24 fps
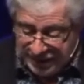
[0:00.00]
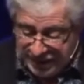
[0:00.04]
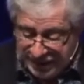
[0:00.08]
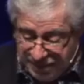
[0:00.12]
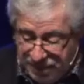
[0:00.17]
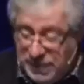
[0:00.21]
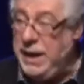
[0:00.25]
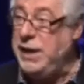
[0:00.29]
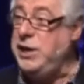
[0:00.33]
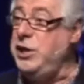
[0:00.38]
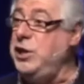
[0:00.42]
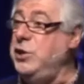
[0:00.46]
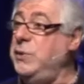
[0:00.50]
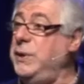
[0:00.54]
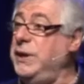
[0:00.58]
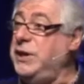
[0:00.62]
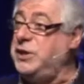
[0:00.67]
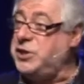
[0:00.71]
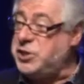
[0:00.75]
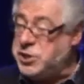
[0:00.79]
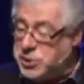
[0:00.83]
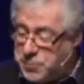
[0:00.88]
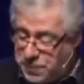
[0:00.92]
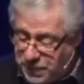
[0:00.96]
May you
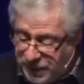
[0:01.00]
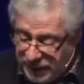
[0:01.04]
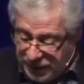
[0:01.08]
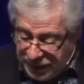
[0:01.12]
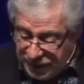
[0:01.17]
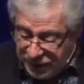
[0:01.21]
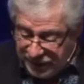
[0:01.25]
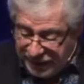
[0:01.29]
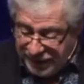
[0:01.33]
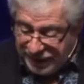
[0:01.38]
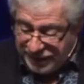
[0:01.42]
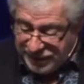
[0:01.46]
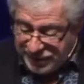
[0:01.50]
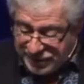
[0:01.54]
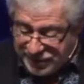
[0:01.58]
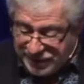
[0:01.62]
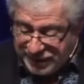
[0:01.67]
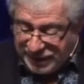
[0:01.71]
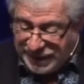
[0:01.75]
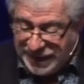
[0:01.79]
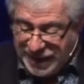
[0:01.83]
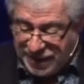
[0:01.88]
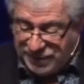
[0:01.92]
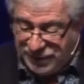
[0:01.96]
experience
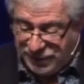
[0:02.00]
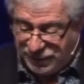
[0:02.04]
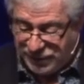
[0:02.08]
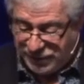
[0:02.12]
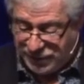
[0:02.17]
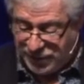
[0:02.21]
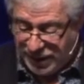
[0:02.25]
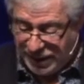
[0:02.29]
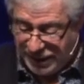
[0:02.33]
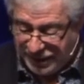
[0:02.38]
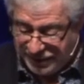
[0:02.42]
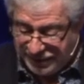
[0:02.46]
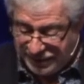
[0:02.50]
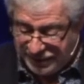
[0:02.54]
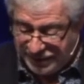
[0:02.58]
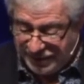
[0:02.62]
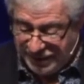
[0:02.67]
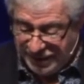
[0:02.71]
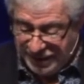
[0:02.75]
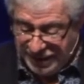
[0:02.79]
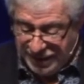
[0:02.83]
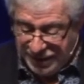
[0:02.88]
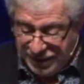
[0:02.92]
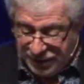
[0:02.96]
the love of Christ,
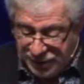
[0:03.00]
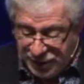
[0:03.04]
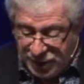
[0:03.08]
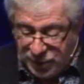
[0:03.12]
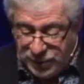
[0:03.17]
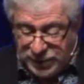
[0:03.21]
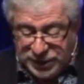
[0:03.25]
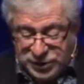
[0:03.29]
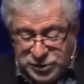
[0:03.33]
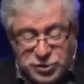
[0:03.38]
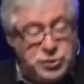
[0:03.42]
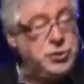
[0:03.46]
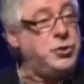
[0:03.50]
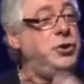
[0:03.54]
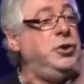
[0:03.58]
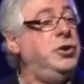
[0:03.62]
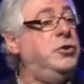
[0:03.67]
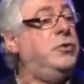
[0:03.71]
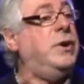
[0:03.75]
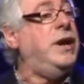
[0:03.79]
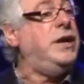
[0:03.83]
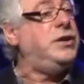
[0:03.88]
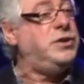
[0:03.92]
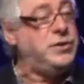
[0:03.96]
though it is too
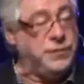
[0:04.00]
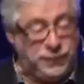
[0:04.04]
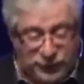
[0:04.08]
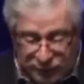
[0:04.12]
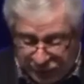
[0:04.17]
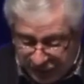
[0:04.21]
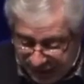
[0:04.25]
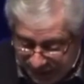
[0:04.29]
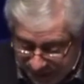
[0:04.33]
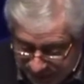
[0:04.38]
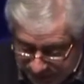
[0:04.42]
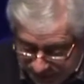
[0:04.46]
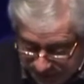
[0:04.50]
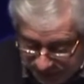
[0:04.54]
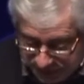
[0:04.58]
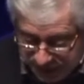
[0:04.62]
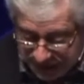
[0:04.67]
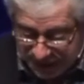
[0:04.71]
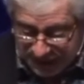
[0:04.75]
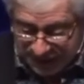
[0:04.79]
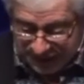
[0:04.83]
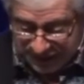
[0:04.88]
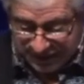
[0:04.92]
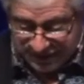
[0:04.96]
great to fully
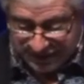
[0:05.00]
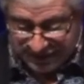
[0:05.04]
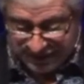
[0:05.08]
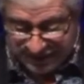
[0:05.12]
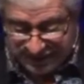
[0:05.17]
understand.